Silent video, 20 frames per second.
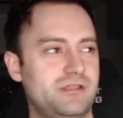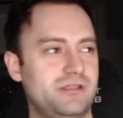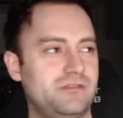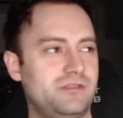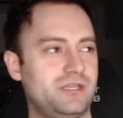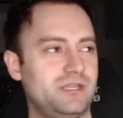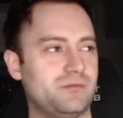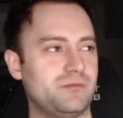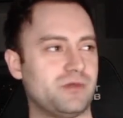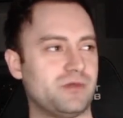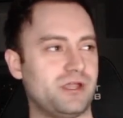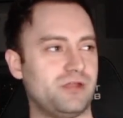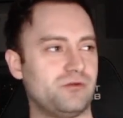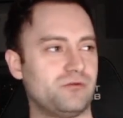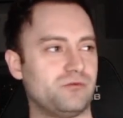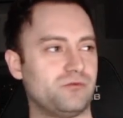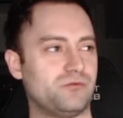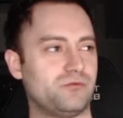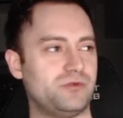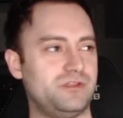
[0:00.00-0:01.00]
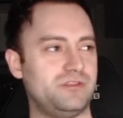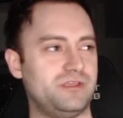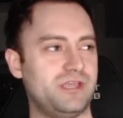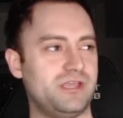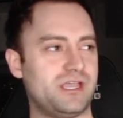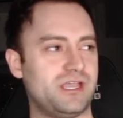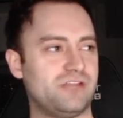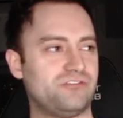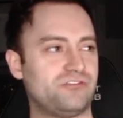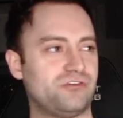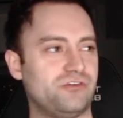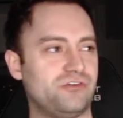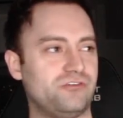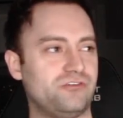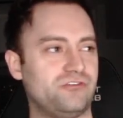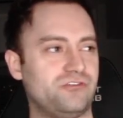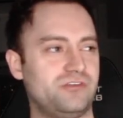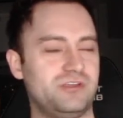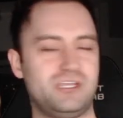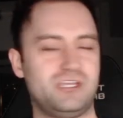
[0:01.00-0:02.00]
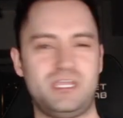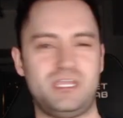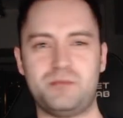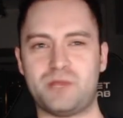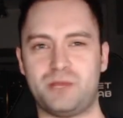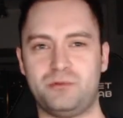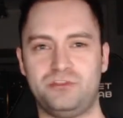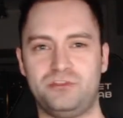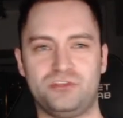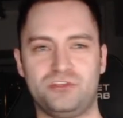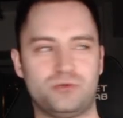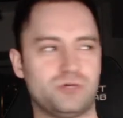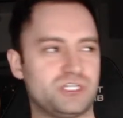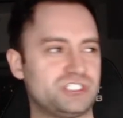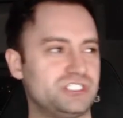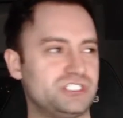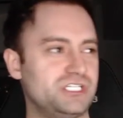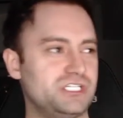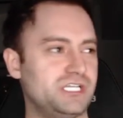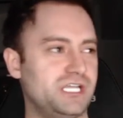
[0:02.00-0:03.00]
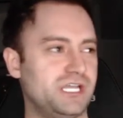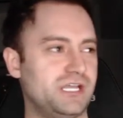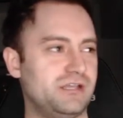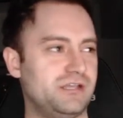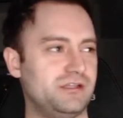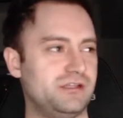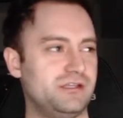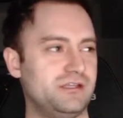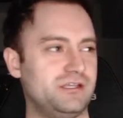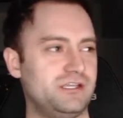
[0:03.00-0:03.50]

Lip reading: then he might read the answers, he might read the question again,